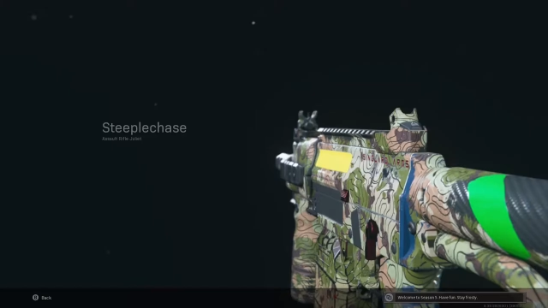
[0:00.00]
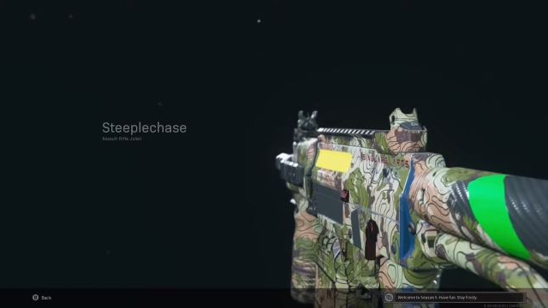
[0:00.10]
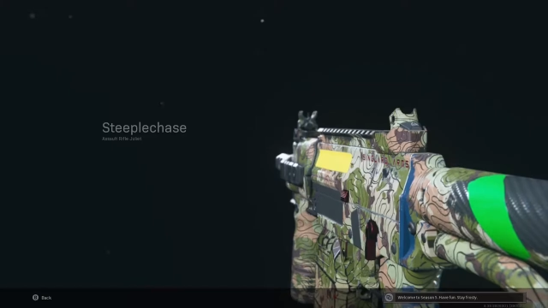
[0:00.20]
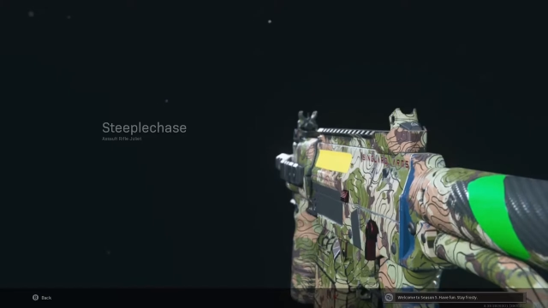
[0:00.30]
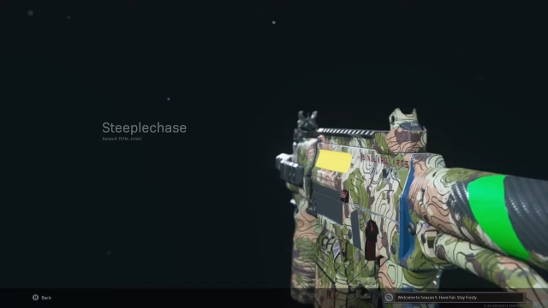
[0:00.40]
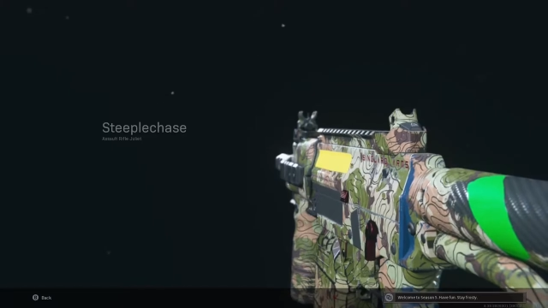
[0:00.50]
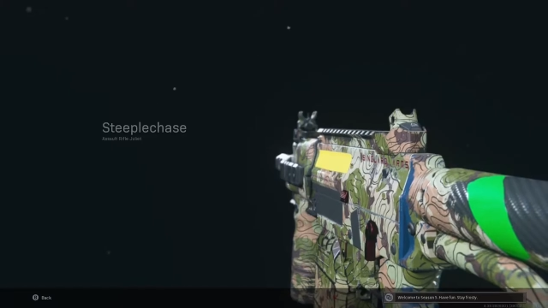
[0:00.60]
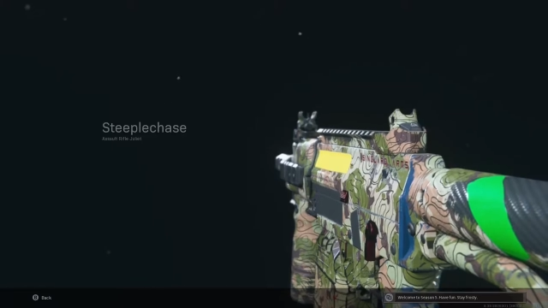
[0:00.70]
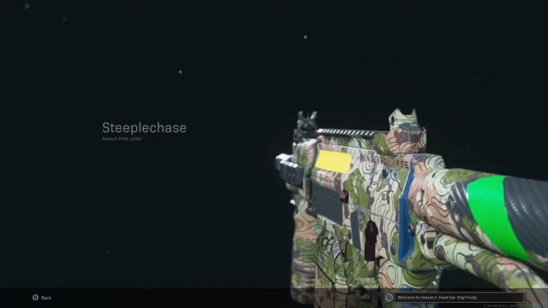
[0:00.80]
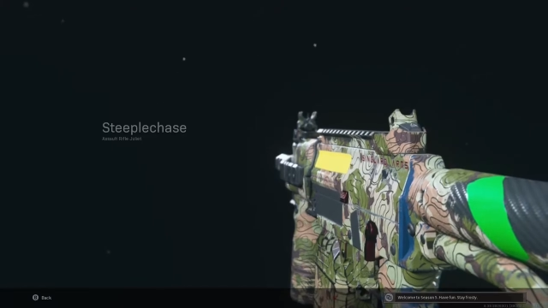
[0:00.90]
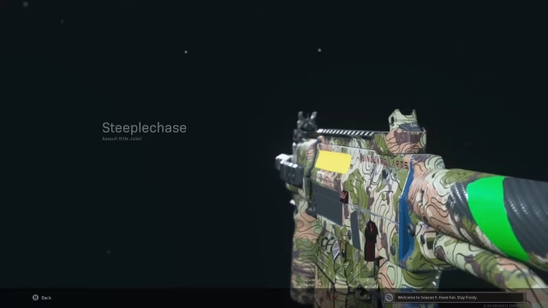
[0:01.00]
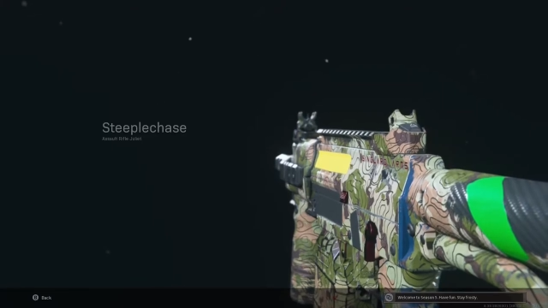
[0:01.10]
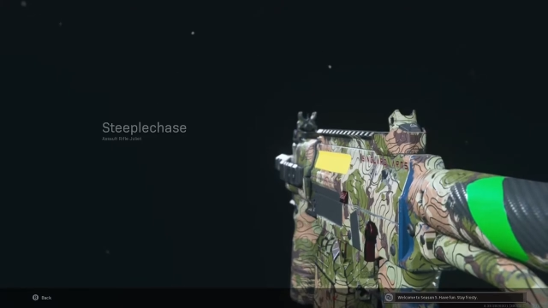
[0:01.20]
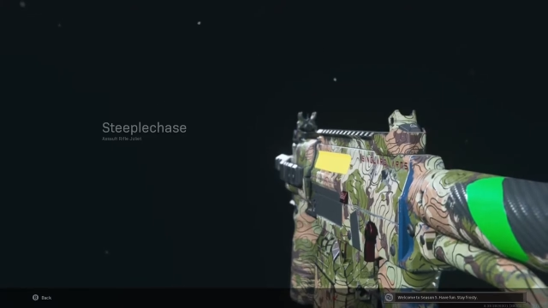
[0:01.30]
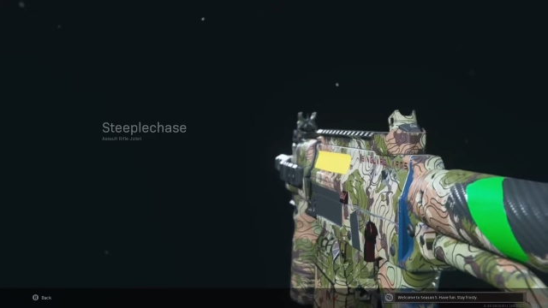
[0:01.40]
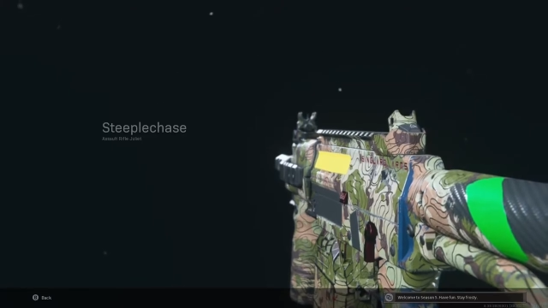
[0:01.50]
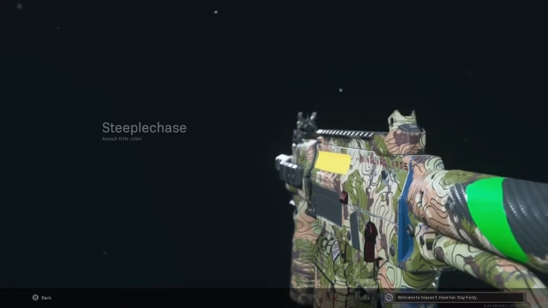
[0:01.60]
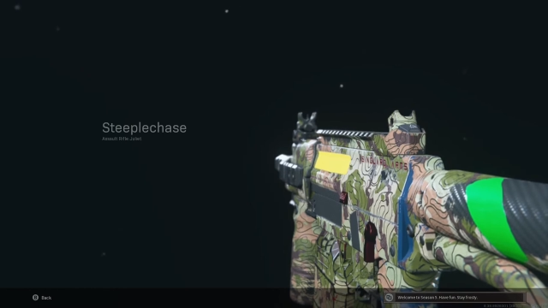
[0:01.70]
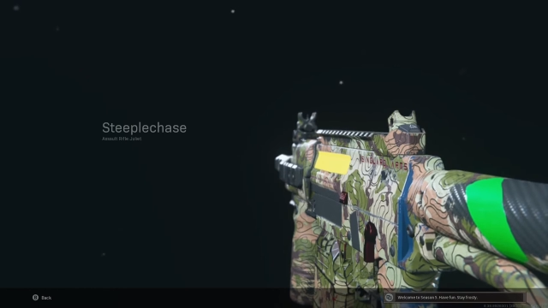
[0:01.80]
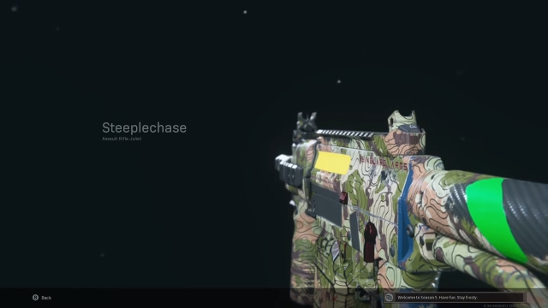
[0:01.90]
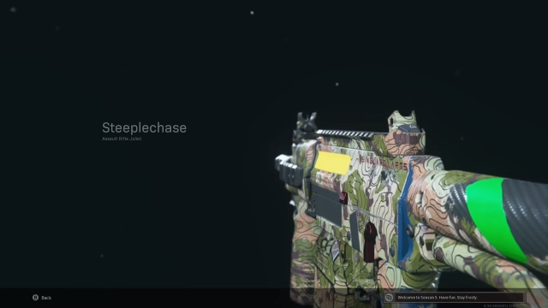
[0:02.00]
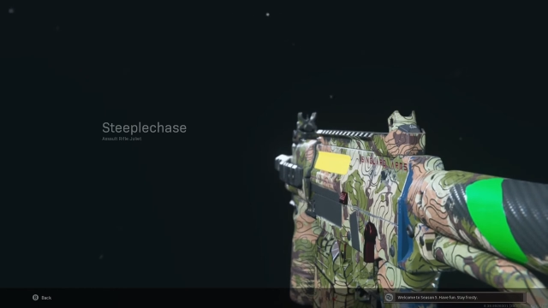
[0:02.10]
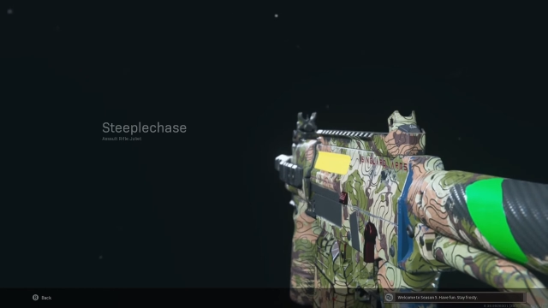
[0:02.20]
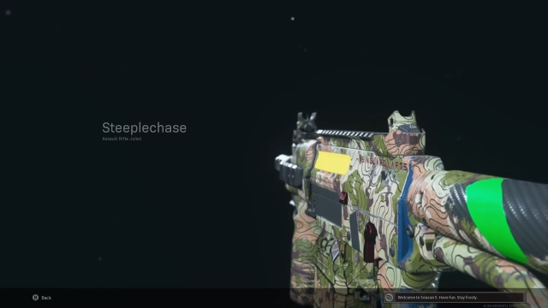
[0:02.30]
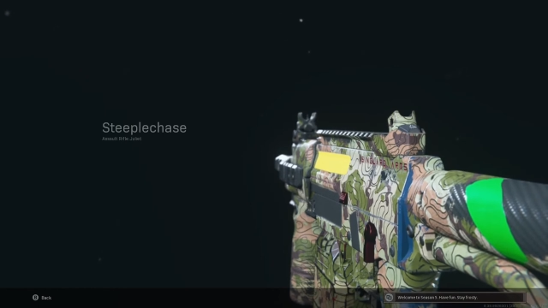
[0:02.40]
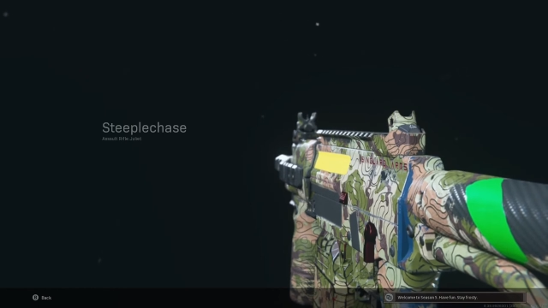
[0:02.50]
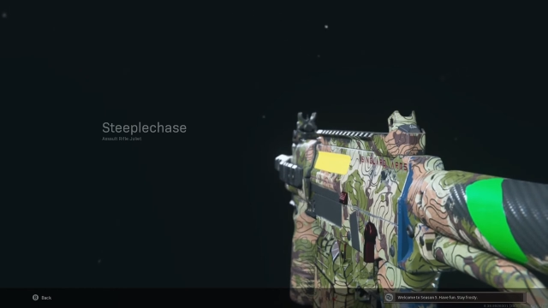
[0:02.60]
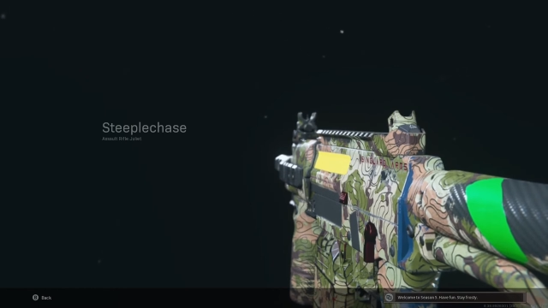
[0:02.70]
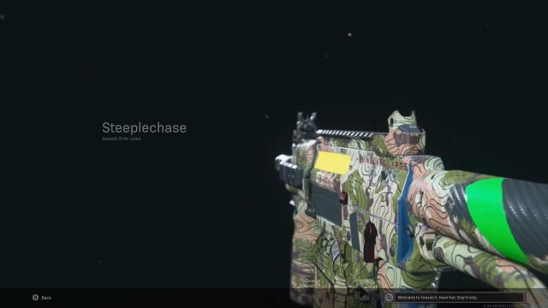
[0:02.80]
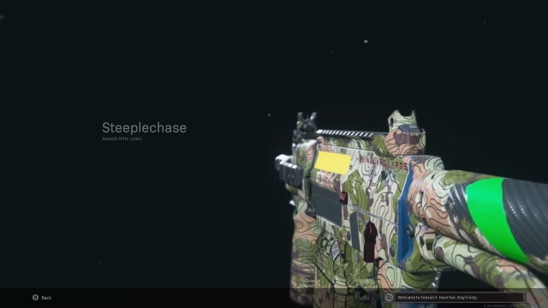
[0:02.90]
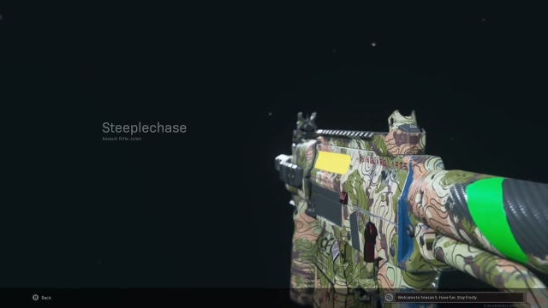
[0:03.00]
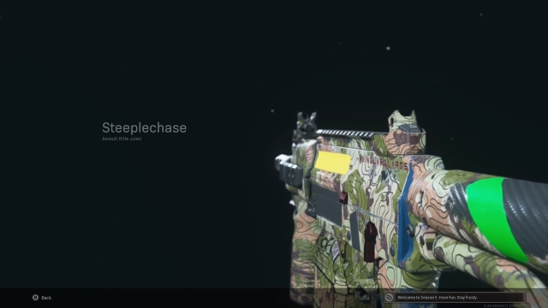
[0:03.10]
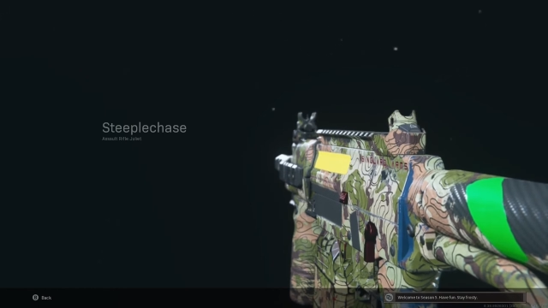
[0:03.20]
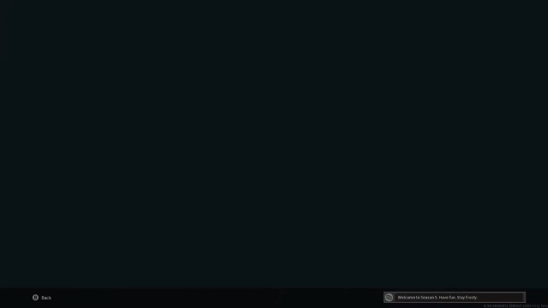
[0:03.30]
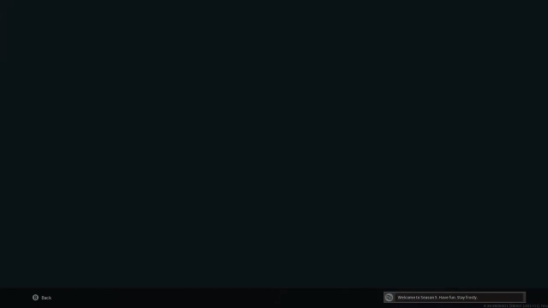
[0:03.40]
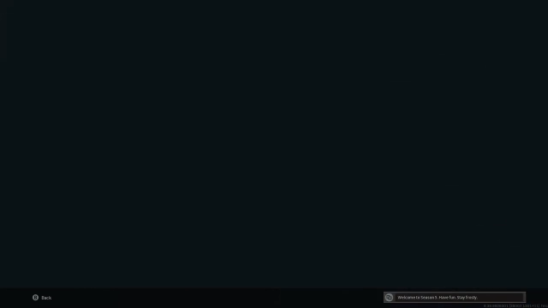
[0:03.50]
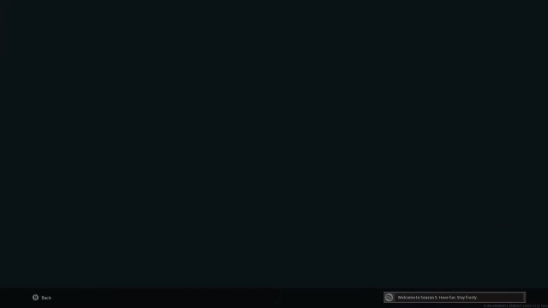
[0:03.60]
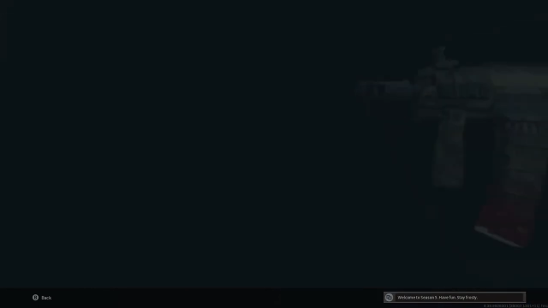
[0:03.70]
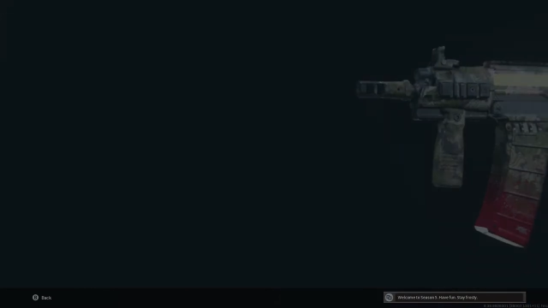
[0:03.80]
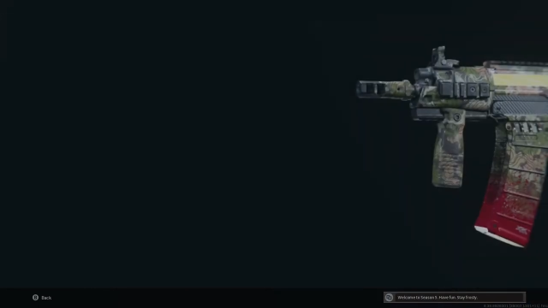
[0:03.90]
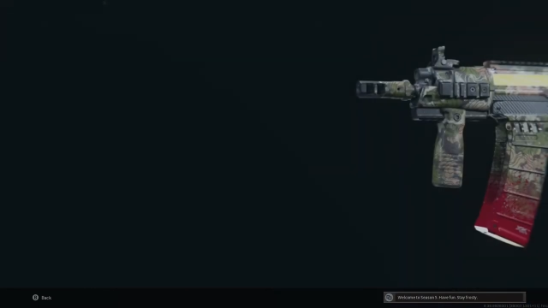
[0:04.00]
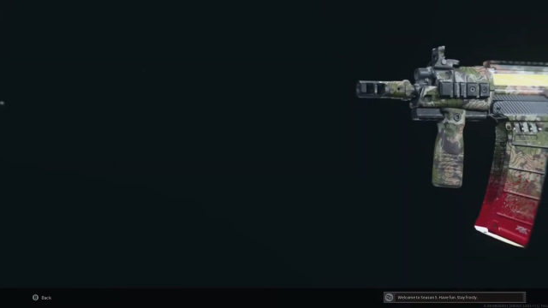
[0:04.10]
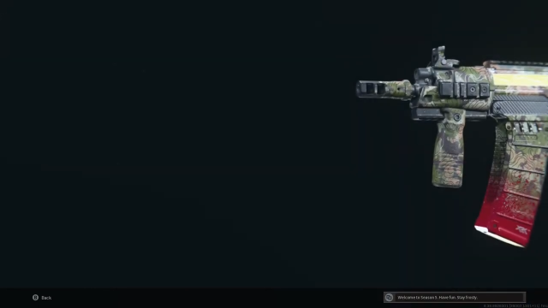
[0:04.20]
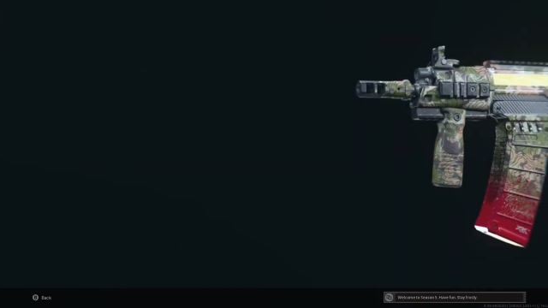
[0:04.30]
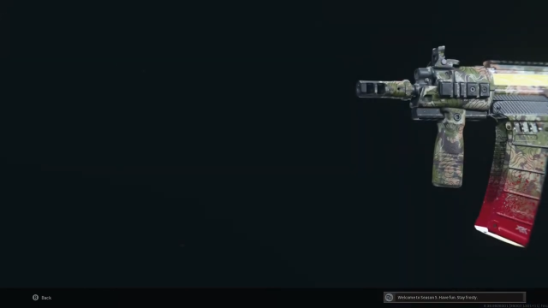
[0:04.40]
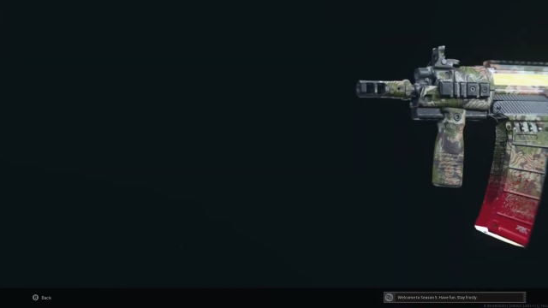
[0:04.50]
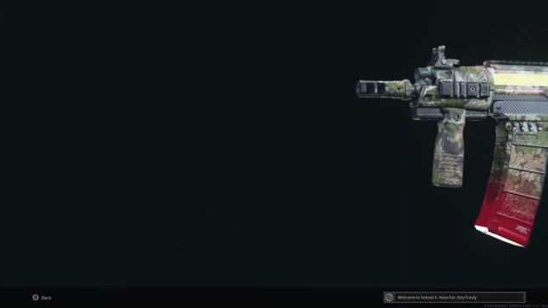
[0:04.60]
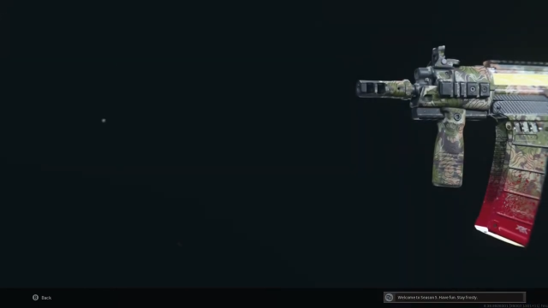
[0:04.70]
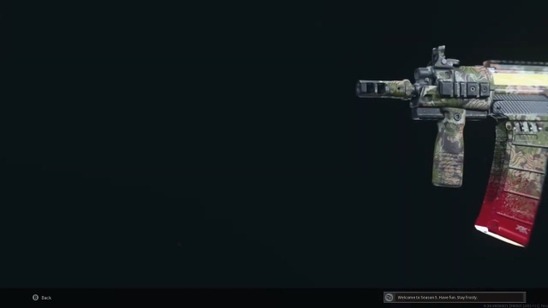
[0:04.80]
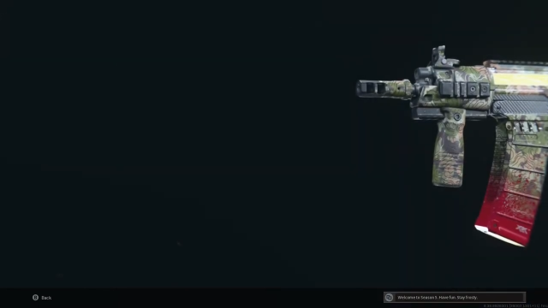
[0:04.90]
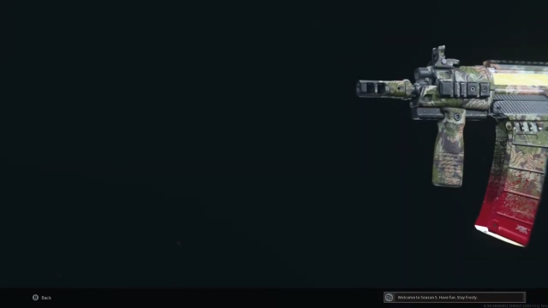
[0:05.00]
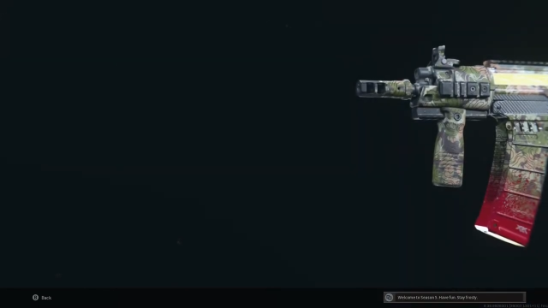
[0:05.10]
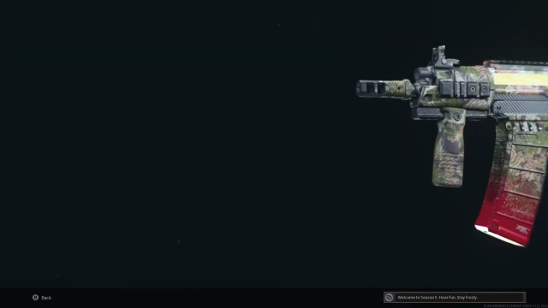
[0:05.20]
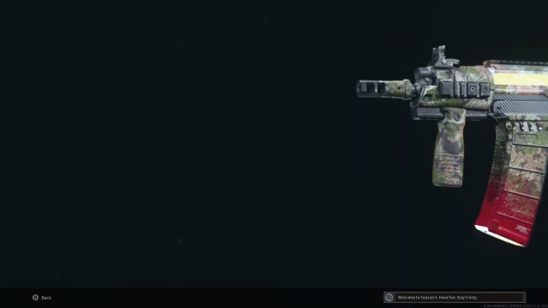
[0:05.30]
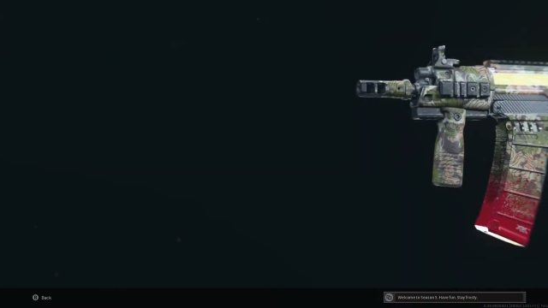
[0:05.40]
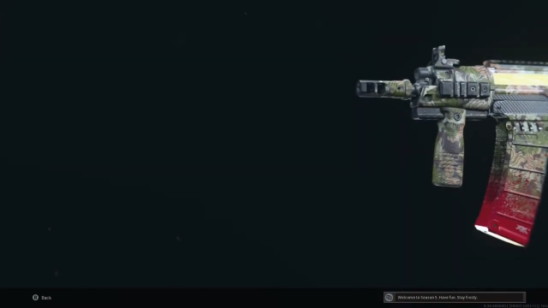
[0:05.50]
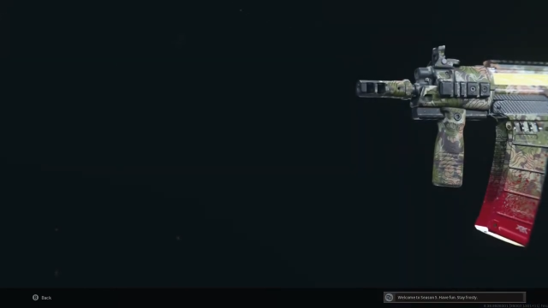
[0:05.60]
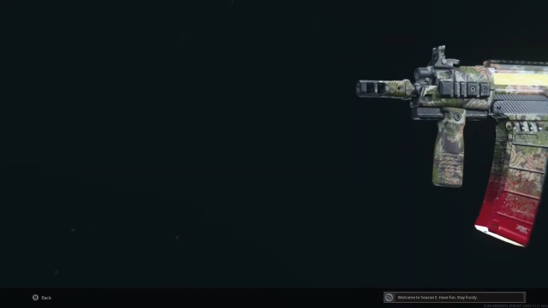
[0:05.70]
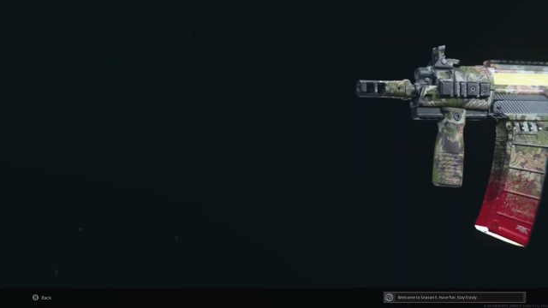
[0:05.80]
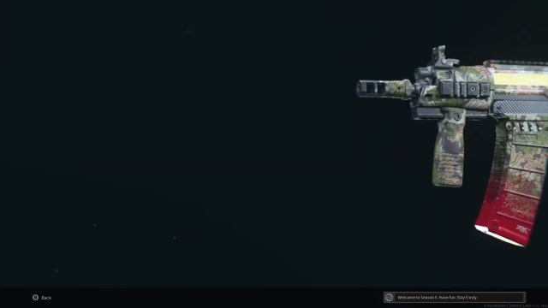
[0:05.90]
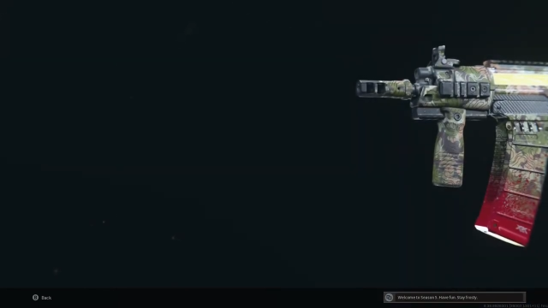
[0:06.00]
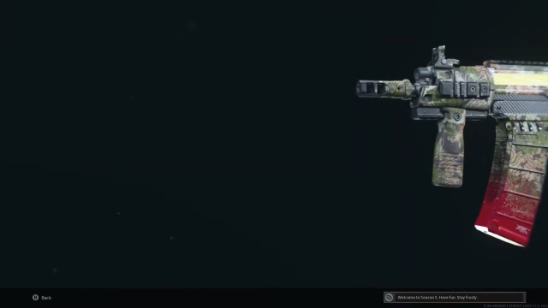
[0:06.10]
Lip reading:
Nobody's mouth can be seen.